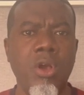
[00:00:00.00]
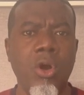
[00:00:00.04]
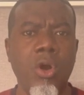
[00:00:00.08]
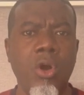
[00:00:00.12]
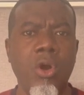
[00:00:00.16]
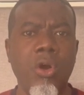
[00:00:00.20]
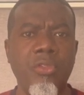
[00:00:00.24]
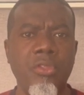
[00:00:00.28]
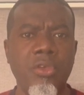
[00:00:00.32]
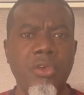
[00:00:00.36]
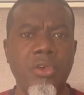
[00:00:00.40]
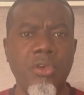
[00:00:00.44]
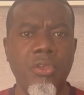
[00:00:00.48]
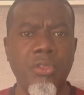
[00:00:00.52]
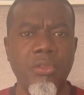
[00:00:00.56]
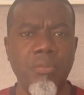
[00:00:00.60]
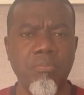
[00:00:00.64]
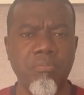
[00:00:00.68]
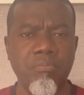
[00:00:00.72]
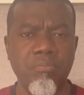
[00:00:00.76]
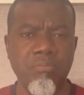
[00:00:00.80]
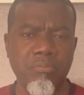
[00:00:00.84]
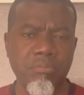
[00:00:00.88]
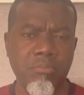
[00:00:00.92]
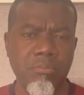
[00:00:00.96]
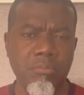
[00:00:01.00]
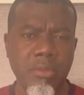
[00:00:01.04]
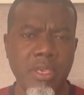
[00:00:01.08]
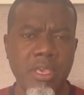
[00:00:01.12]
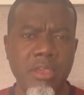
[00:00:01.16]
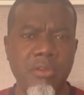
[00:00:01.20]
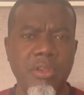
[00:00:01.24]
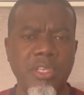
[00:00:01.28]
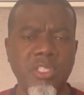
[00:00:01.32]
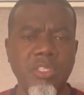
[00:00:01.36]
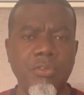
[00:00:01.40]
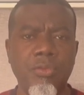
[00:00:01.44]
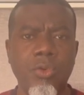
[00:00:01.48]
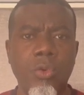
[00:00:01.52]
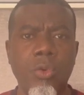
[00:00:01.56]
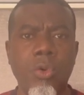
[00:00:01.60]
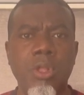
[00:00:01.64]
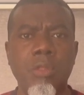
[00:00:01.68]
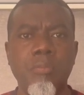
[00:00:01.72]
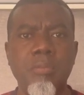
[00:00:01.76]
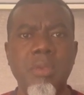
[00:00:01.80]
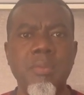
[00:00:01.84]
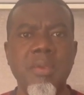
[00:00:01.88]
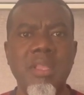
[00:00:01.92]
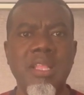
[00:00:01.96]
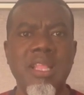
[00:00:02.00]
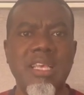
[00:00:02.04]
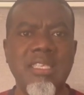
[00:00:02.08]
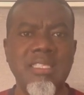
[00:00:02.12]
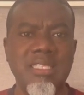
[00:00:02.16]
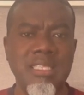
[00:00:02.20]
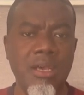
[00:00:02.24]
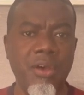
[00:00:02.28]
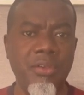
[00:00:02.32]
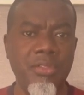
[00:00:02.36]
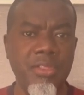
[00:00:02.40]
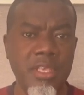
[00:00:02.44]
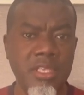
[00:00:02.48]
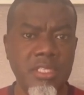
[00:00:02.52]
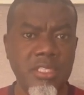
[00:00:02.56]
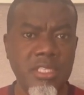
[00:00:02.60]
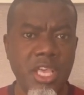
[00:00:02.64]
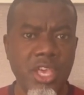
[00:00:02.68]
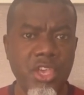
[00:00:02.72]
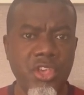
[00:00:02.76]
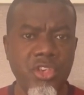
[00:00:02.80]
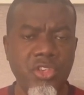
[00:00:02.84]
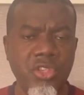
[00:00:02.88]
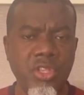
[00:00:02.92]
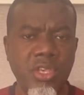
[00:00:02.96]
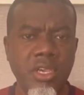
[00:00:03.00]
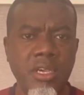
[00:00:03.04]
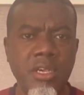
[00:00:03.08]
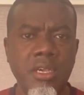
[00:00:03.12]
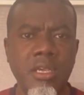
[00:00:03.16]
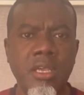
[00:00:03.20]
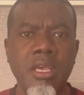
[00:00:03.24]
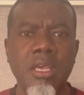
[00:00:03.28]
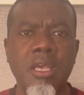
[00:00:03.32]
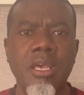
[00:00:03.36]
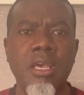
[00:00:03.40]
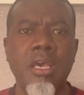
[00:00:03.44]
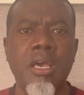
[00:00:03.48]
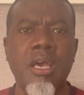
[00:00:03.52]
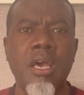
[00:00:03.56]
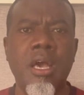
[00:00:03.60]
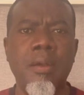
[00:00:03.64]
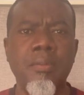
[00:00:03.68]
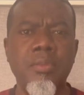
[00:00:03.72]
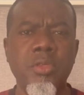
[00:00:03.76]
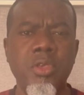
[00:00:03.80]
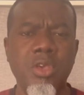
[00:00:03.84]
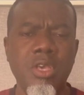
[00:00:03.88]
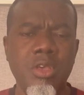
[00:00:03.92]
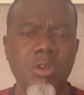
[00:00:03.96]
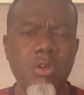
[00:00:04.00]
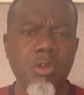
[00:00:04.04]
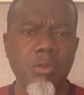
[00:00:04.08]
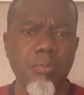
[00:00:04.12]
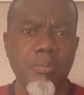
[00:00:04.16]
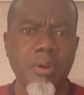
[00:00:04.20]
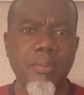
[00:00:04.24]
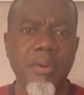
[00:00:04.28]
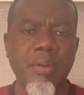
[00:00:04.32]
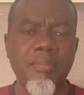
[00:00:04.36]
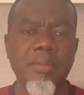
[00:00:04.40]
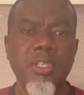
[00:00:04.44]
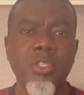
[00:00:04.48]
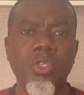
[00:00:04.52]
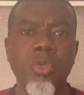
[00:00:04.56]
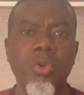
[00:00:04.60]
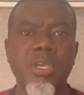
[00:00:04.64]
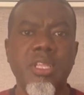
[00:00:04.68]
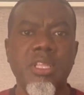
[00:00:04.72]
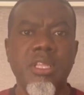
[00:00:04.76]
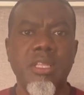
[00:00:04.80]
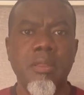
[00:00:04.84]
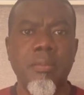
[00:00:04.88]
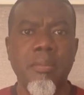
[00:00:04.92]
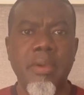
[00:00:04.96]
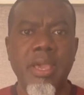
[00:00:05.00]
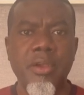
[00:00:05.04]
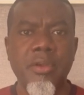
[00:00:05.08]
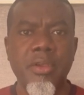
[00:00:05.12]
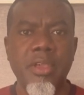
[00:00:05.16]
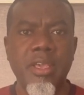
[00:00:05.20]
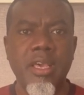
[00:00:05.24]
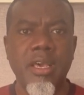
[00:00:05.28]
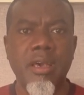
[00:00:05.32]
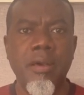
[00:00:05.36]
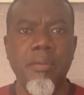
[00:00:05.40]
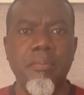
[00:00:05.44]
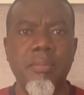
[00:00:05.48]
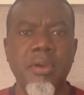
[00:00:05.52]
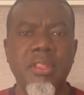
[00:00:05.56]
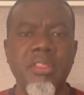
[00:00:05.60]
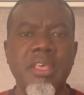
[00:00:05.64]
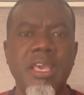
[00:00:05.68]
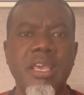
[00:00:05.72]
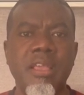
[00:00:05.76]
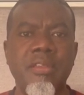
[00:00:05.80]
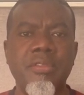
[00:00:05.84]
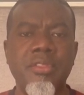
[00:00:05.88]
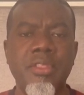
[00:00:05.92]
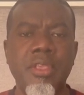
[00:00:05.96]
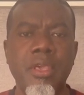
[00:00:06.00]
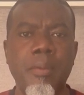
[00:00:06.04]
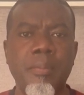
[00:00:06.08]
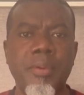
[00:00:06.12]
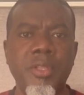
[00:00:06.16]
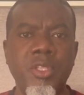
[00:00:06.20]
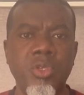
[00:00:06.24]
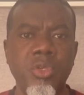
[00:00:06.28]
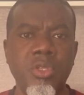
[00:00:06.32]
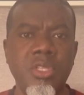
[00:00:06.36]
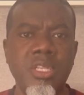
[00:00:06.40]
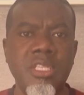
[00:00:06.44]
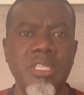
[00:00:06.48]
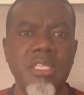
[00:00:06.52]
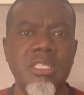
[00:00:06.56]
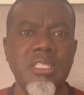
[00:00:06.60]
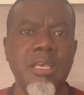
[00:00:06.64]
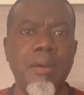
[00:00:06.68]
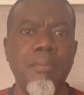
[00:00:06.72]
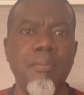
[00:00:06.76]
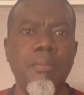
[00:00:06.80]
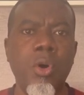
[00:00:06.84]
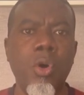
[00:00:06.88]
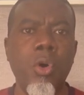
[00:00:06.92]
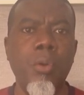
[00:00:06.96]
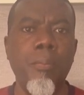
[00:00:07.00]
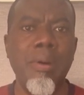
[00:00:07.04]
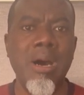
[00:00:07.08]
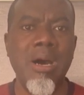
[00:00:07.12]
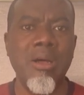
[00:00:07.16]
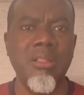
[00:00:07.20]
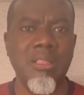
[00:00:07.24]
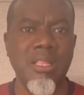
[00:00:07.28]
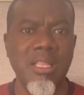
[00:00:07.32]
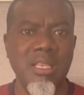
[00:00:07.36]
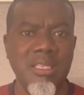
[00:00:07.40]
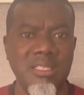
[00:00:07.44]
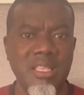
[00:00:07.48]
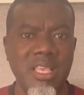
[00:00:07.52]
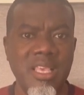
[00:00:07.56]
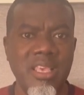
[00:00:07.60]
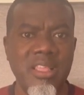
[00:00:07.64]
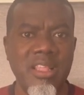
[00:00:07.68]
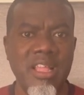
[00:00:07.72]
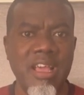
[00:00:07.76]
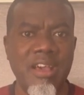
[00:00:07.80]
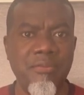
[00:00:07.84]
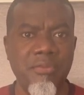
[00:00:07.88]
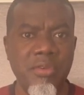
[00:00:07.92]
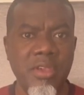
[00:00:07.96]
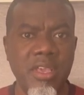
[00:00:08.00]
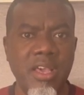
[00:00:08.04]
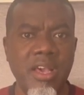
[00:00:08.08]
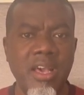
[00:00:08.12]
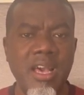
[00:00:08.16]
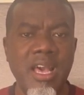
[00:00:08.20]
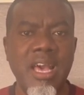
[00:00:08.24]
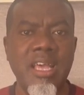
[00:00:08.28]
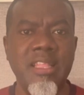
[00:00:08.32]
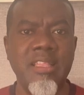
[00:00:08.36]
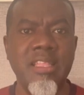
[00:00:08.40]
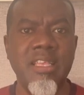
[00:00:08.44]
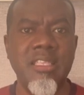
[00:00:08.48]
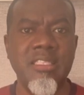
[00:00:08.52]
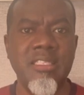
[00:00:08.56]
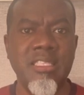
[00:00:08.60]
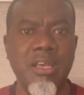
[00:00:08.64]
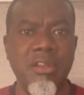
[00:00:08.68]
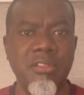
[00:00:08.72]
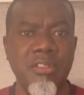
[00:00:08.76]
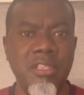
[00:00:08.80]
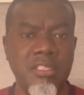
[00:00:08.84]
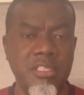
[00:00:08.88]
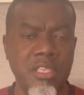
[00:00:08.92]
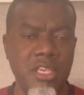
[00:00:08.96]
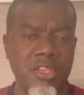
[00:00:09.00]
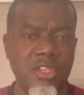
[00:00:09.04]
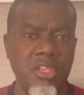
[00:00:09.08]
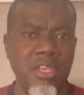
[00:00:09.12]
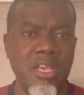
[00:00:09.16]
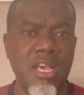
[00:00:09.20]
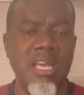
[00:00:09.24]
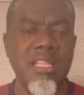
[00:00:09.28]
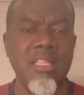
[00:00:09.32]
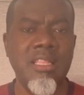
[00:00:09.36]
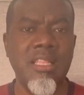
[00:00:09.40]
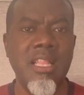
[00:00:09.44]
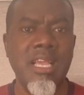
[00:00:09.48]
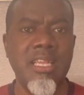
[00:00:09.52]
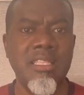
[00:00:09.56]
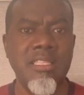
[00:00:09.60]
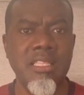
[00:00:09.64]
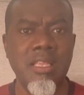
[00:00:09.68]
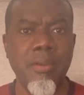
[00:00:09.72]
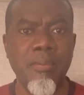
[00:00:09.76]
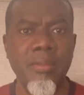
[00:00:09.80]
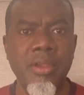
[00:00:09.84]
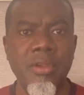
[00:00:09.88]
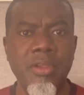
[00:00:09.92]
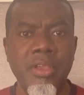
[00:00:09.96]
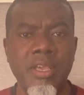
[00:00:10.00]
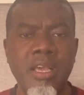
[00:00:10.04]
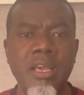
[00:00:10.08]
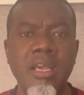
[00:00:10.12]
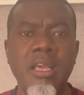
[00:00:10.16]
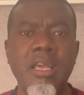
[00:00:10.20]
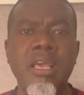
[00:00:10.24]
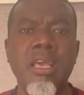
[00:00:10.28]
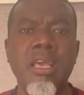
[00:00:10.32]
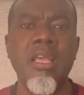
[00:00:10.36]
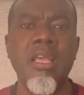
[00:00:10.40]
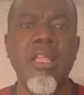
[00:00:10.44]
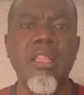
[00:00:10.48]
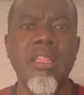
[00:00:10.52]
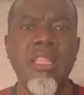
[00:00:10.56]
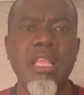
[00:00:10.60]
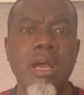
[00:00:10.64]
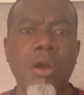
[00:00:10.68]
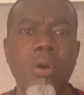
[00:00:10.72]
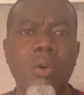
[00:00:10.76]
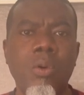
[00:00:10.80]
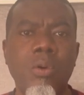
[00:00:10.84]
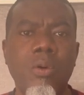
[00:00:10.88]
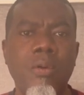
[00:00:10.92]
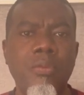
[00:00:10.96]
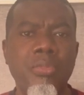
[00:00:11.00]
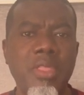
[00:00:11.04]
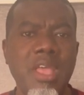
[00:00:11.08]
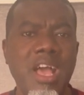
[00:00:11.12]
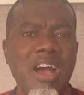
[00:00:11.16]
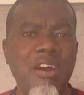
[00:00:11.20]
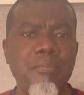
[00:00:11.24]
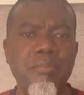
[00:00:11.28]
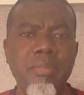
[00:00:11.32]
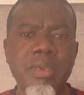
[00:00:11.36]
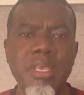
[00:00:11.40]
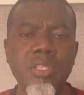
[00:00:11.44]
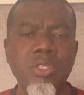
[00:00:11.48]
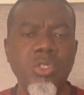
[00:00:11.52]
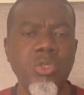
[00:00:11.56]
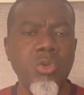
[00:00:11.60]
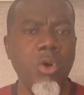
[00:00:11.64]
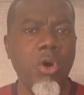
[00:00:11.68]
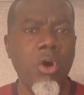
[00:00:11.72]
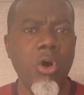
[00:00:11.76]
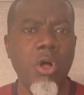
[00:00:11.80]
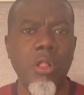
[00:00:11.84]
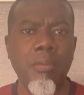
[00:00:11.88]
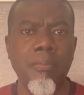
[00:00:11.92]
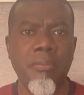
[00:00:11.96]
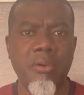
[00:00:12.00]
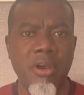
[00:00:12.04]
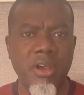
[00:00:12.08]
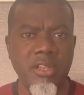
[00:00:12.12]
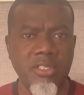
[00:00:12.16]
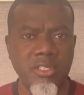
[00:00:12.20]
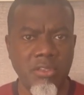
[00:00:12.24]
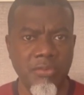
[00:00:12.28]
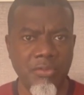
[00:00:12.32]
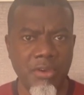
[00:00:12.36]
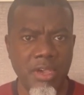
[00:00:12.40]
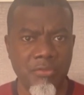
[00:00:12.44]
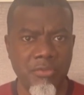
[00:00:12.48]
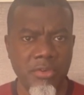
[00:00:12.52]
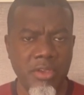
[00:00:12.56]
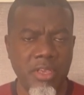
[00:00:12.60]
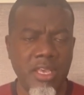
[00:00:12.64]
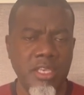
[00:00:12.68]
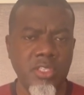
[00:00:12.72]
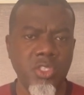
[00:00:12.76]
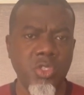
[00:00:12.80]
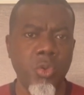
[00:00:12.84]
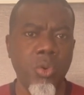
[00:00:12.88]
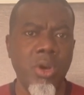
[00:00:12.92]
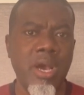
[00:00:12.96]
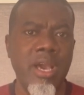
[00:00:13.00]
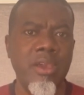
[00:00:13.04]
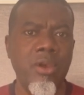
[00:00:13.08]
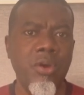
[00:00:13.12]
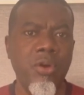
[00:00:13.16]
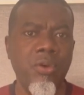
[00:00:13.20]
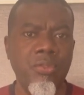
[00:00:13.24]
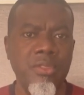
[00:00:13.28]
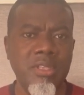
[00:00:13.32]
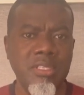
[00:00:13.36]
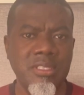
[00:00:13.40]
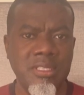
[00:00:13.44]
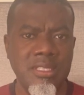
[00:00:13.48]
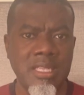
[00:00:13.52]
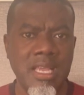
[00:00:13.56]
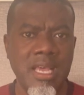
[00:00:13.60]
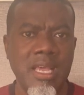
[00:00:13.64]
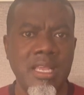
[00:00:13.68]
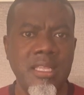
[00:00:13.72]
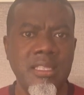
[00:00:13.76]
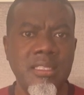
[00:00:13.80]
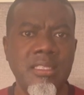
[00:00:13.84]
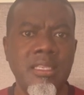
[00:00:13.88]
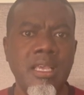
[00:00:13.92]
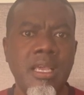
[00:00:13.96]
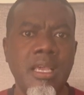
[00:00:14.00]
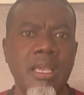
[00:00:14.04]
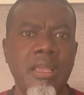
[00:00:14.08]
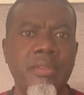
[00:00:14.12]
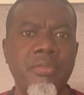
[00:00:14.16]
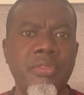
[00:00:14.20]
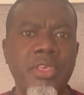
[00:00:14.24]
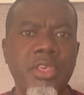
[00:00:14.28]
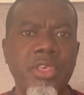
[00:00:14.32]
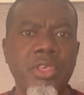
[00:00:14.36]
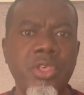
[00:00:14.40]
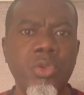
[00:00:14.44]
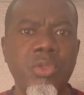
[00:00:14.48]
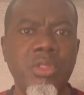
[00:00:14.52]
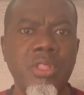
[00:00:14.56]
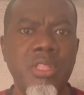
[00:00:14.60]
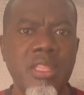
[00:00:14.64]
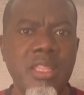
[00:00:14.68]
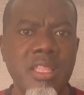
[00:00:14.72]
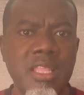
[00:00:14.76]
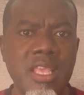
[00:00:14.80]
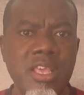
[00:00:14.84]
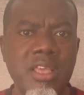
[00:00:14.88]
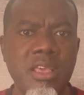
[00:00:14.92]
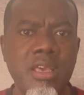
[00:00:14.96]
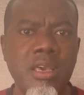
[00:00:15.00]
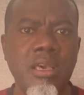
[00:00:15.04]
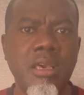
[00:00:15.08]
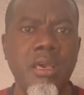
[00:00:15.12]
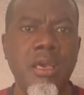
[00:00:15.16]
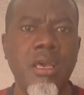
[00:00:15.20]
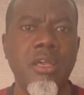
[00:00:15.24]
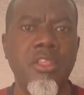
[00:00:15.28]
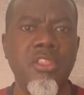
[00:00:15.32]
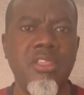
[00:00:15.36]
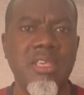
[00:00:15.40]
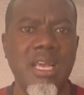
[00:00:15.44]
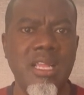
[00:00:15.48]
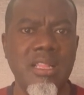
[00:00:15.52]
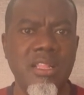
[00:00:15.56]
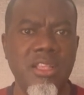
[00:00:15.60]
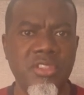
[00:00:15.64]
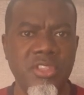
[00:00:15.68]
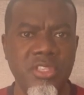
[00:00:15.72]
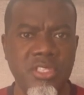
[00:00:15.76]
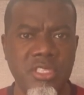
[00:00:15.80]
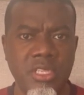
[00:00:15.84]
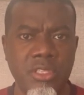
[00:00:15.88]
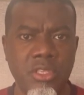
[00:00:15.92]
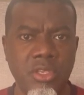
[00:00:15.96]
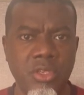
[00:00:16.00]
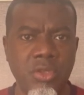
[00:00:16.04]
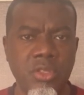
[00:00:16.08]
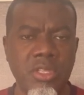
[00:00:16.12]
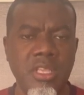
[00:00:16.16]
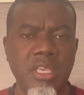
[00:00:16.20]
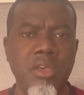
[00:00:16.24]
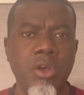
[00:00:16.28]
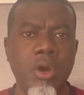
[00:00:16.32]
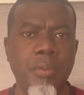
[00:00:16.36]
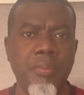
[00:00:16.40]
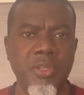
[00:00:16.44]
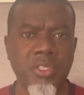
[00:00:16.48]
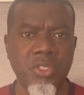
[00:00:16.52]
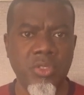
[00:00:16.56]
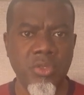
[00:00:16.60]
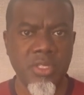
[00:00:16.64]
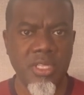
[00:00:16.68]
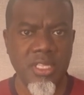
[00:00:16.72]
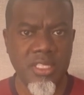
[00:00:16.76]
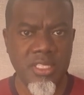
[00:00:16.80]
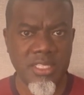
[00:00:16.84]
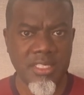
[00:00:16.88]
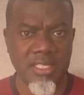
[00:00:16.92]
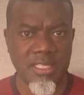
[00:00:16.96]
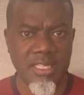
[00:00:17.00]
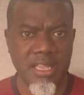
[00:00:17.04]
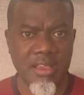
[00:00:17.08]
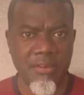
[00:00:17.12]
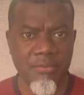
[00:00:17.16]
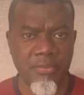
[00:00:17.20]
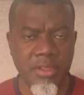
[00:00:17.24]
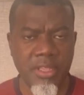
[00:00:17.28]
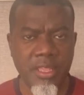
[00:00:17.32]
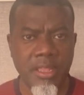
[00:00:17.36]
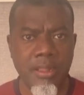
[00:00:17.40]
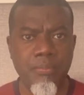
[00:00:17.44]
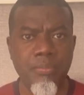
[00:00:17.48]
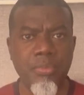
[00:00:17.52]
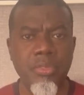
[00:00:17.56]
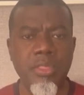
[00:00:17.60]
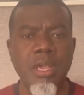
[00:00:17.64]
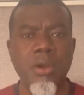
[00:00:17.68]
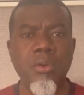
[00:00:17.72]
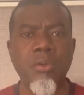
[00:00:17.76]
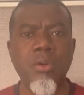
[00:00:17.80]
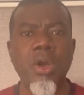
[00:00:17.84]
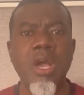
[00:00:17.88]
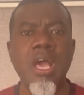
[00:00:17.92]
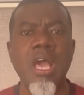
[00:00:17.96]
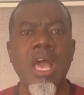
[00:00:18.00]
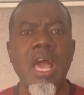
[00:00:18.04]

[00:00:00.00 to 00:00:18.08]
other areas of the world, maybe like Southeast Asia. You could probably do it in America, but then the opportunities are more boundless in Africa and then Southeast Asia and Latin America. Now, I've been to all parts of Africa, so I understand the unique challenges and the unique opportunities in Africa. Now,